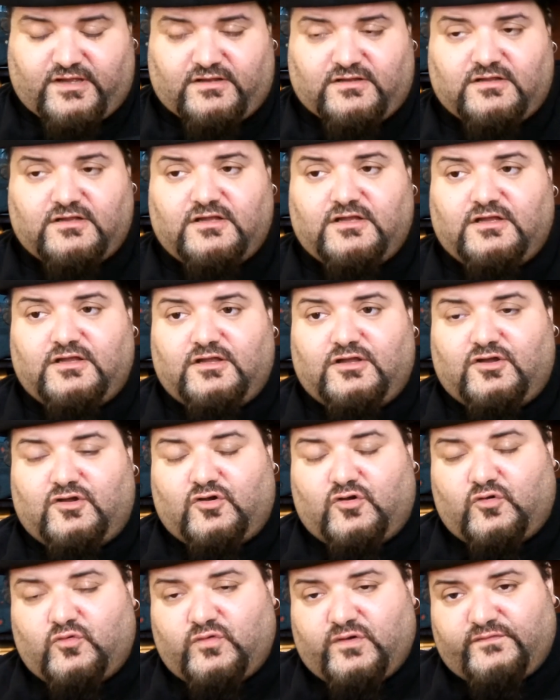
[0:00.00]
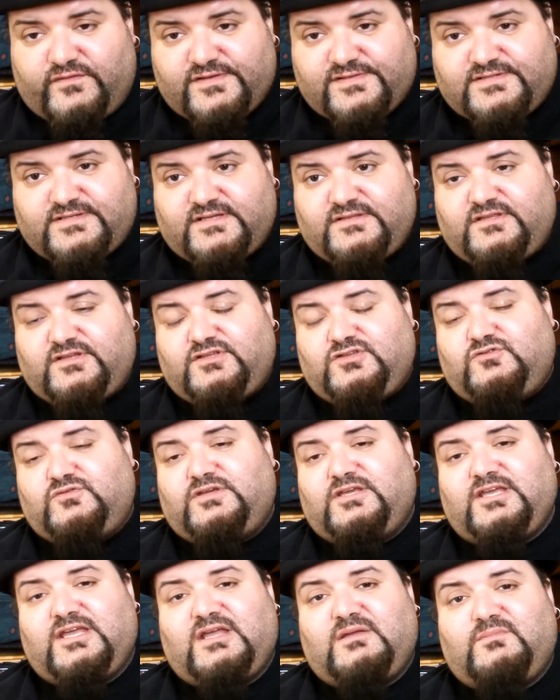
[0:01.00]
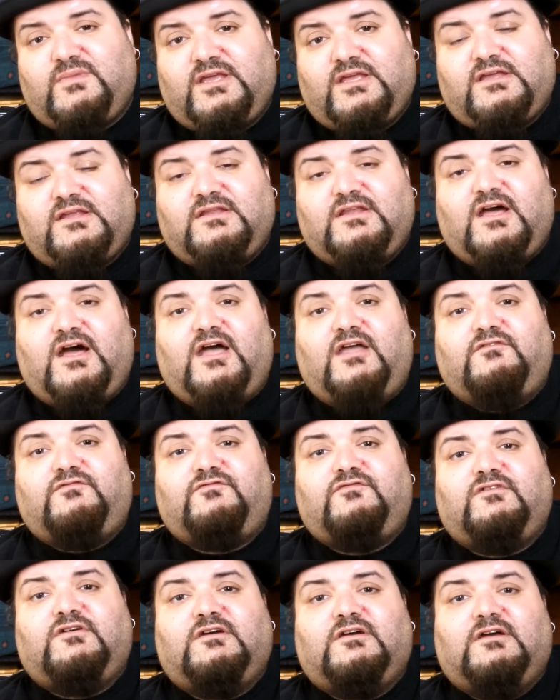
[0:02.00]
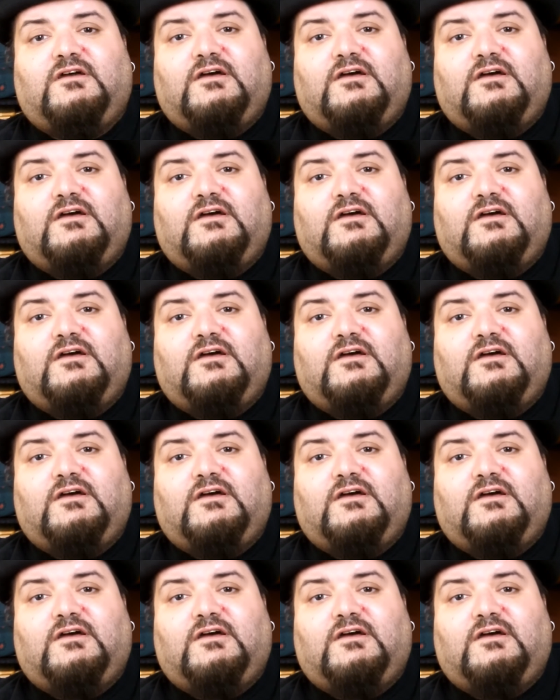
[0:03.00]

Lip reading: And whoever said that you can't make a knife